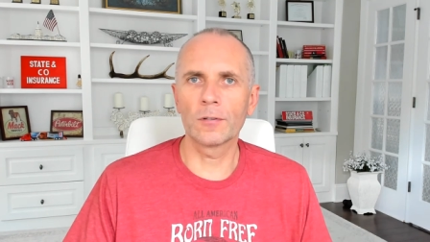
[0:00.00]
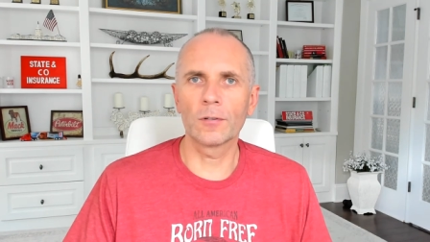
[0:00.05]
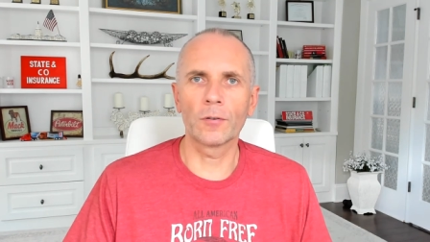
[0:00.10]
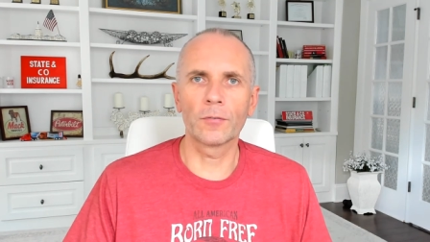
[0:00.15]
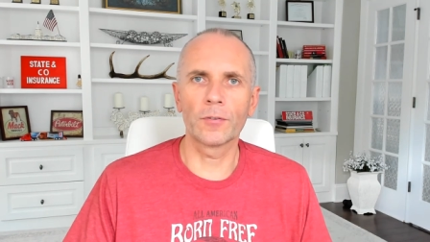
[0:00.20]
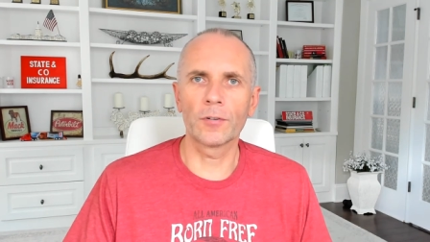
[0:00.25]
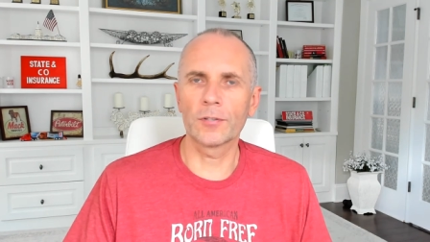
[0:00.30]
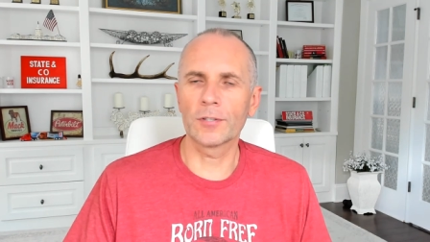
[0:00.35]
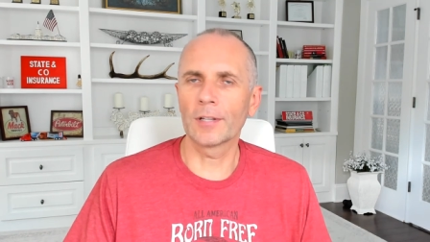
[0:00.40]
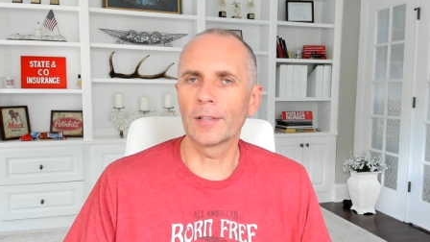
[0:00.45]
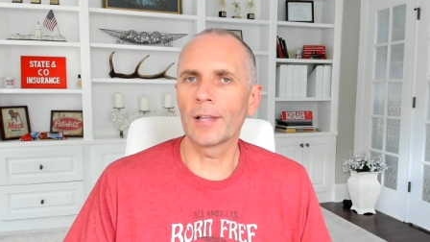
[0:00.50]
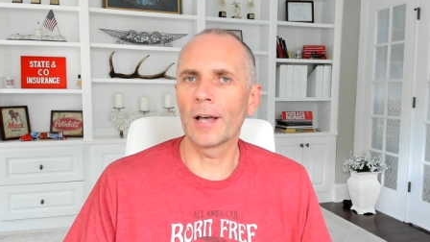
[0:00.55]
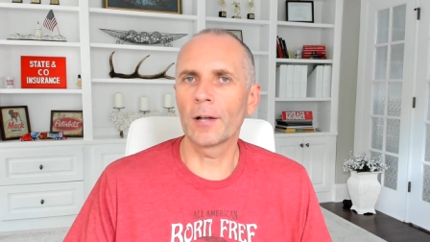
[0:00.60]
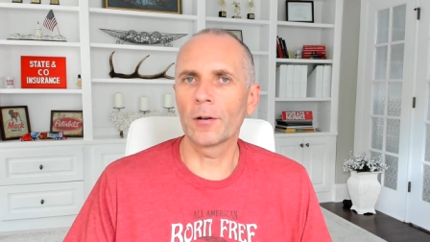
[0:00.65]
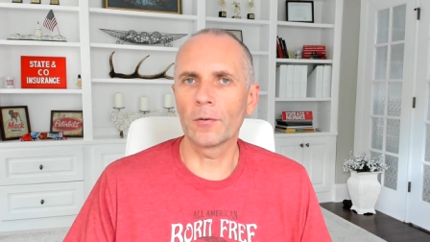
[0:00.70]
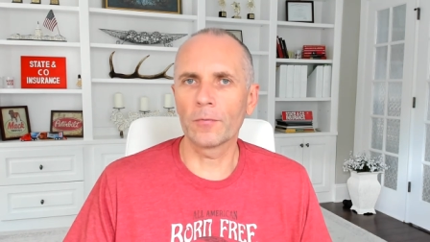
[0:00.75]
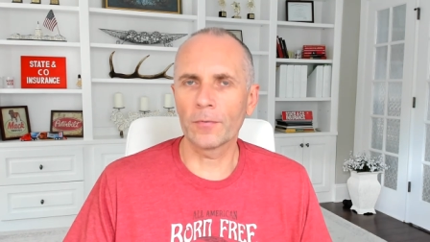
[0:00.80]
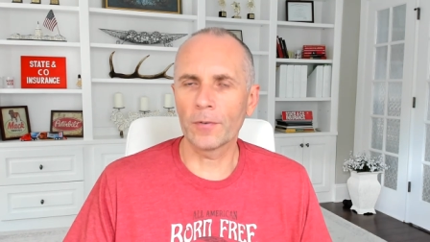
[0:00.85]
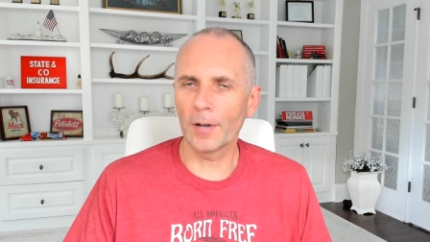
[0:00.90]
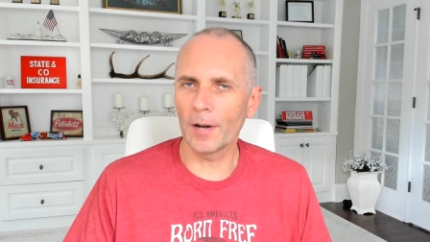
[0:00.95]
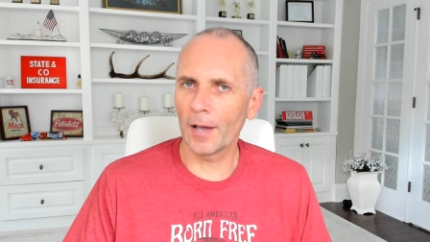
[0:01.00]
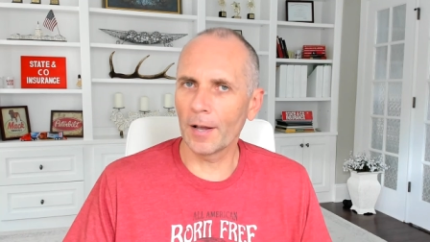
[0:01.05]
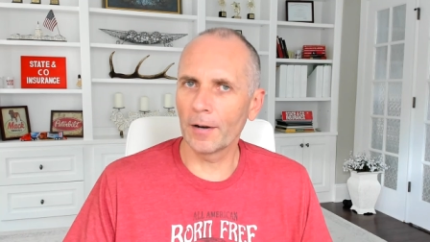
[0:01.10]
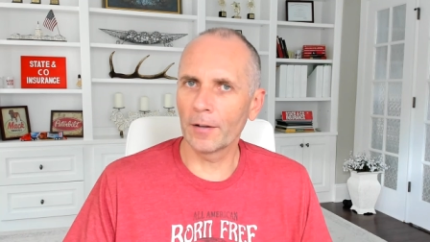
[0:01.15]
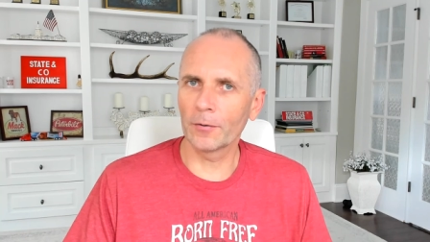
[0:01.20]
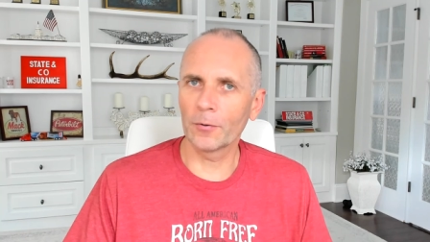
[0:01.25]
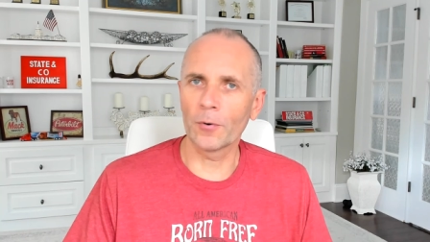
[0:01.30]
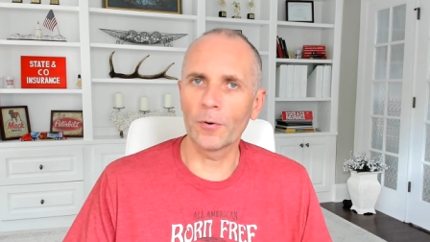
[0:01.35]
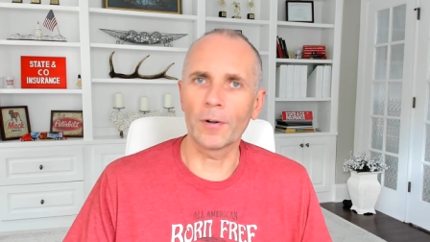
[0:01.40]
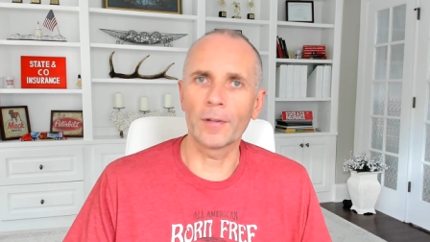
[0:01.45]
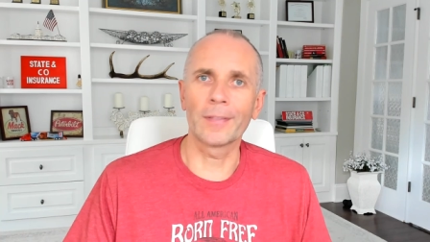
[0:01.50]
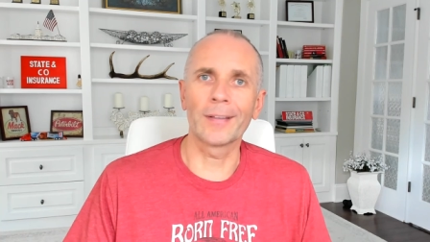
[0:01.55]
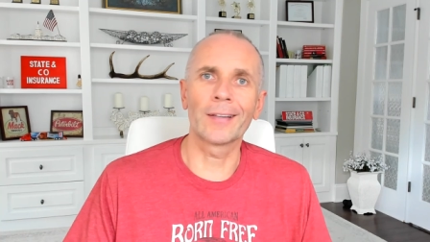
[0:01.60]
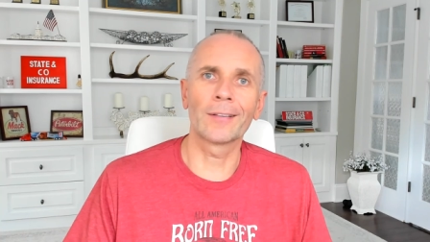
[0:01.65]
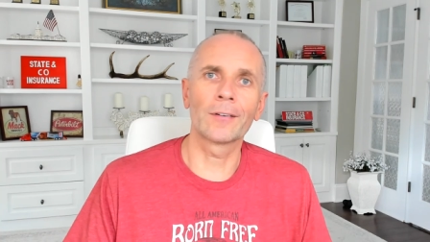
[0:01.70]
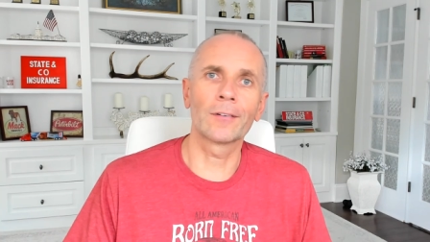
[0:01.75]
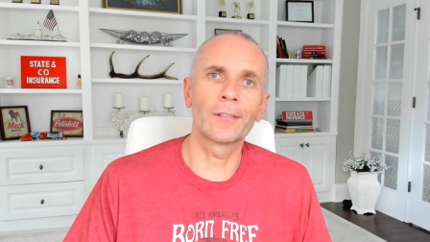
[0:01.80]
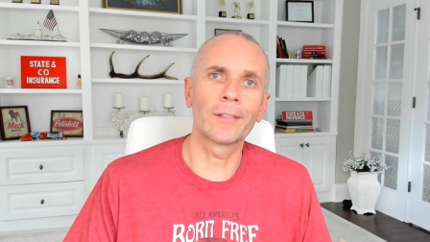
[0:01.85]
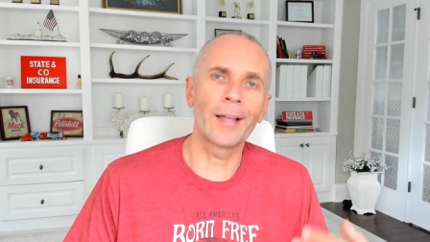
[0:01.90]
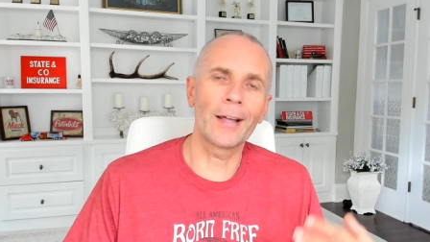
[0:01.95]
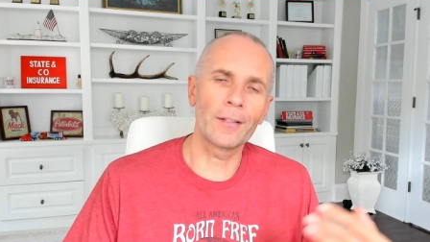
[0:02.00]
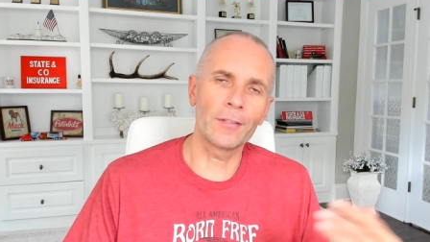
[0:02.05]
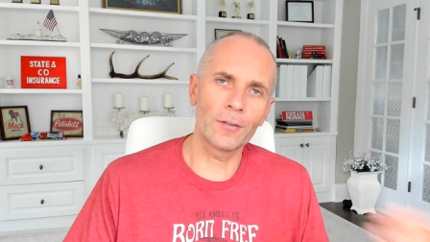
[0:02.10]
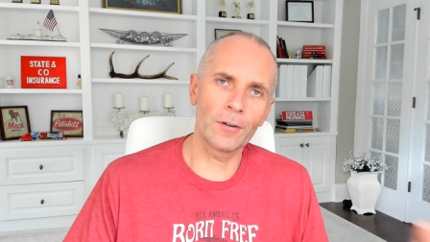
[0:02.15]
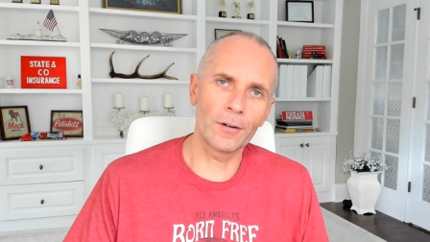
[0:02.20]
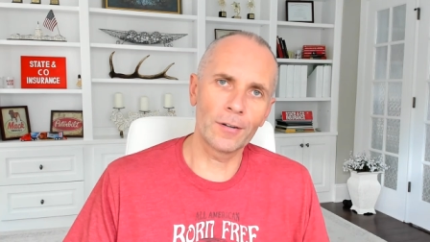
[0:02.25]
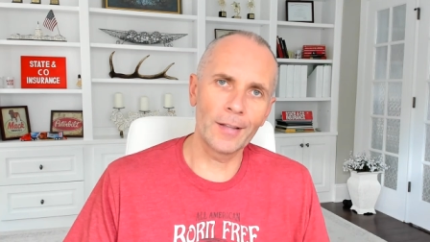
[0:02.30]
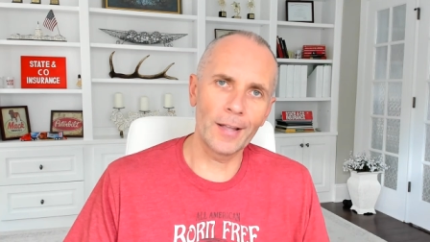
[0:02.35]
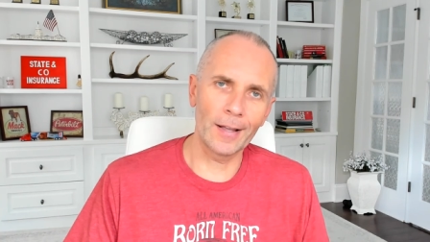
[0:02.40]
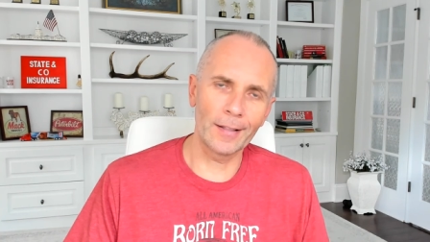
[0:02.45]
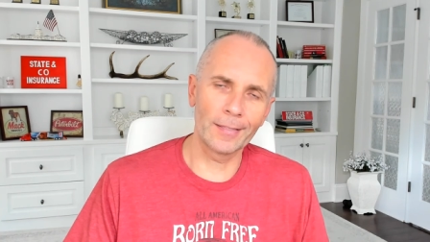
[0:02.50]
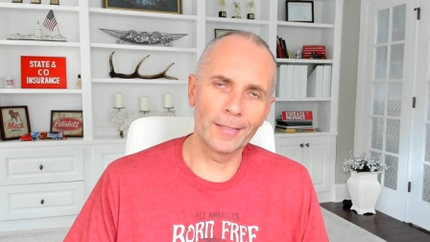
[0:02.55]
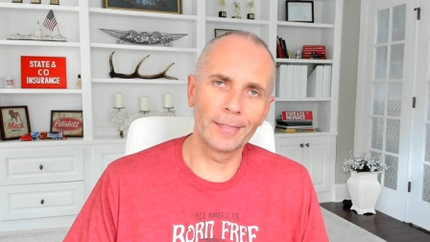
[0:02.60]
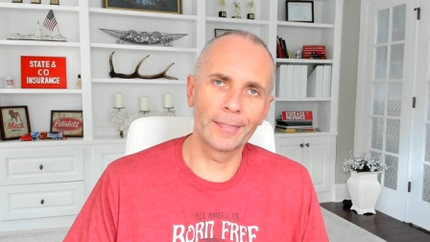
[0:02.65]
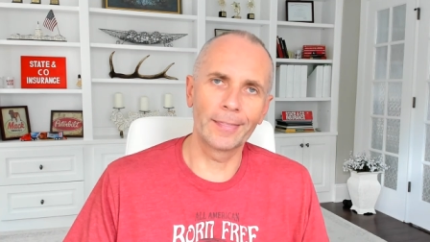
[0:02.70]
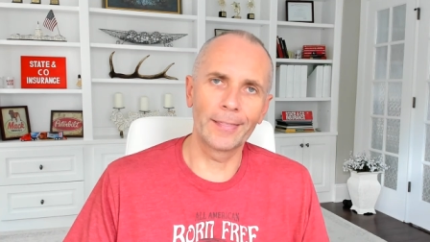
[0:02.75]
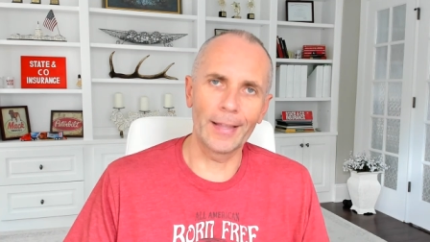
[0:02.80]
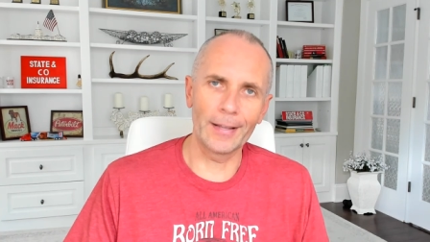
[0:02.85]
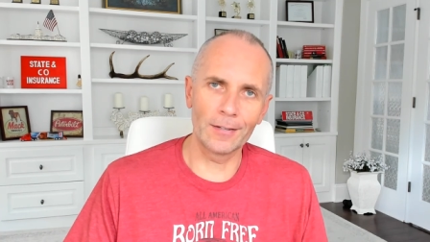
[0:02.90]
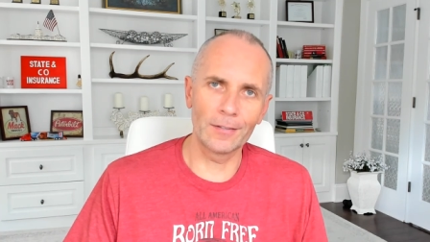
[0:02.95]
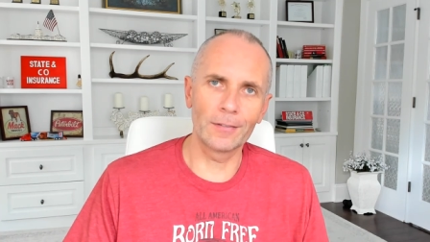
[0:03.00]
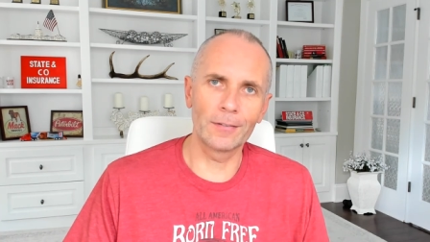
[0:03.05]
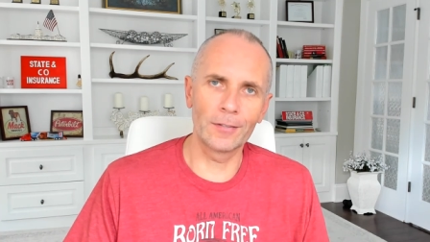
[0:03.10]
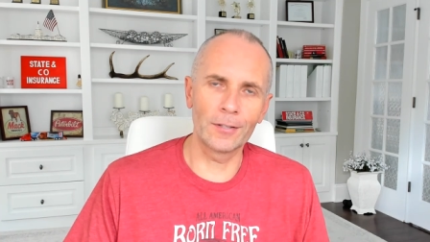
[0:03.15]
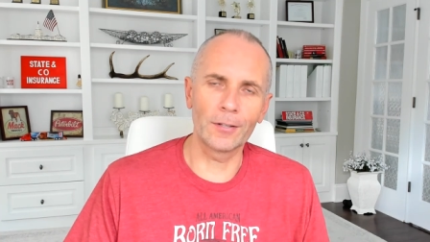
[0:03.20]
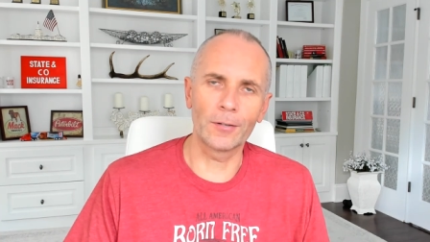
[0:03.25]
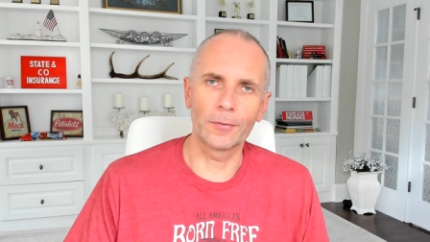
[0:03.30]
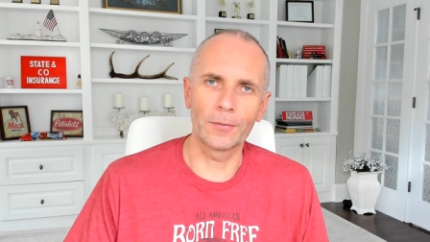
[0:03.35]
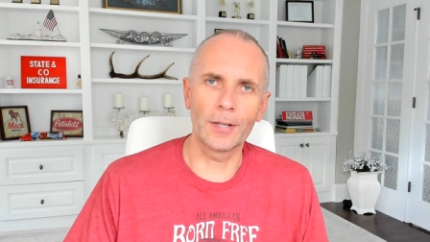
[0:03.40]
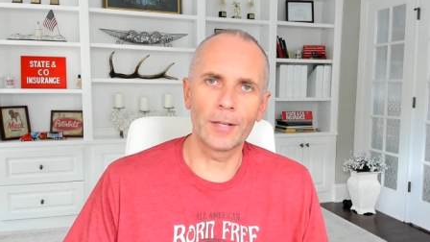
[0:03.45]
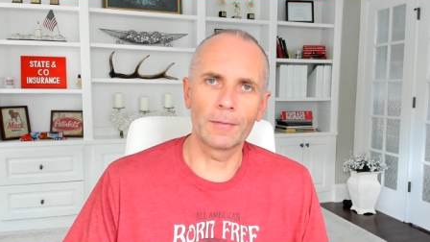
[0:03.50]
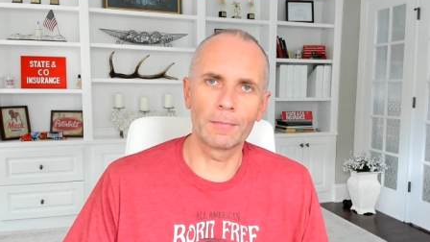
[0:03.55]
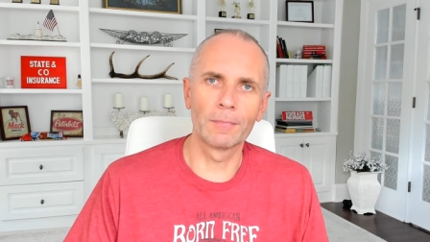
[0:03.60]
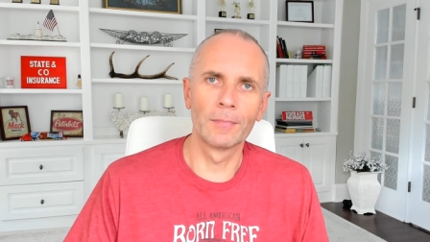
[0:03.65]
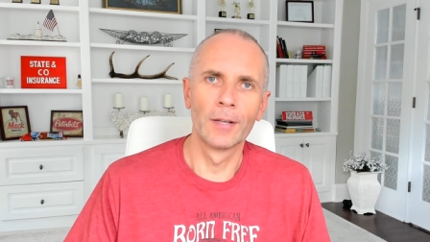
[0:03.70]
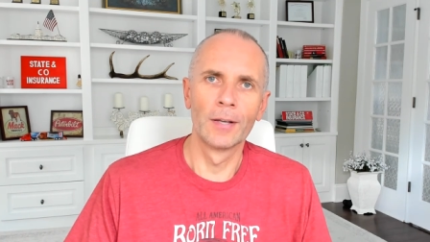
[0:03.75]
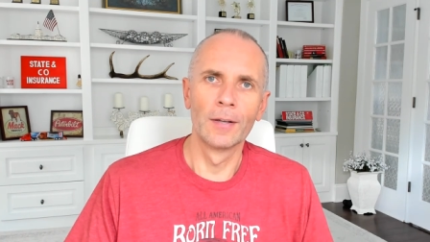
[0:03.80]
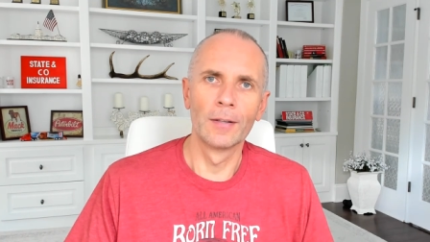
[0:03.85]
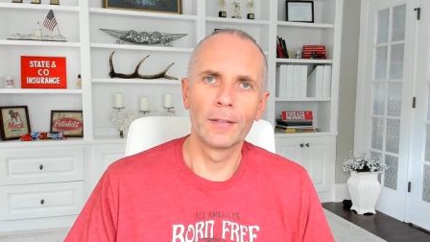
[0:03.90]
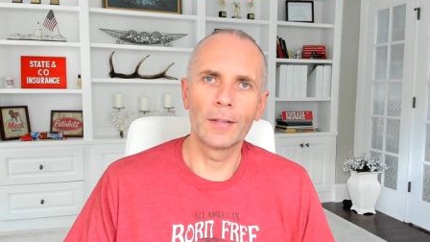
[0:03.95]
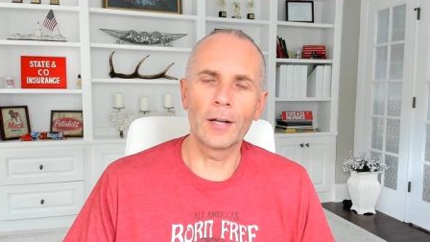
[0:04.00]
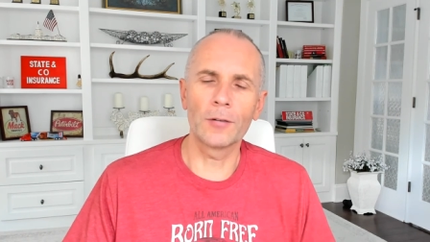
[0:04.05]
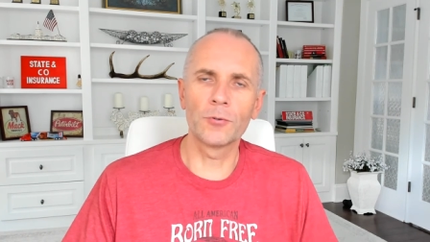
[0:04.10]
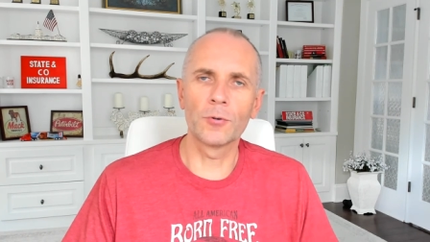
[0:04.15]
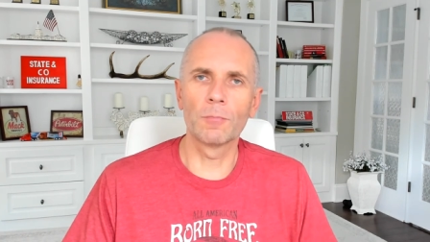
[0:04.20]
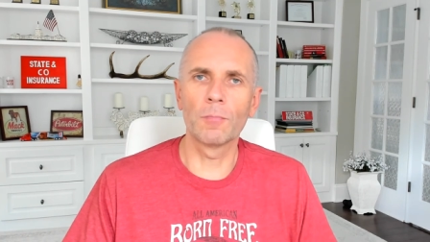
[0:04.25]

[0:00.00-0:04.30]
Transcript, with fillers: You know, there's a line of credit or another lender that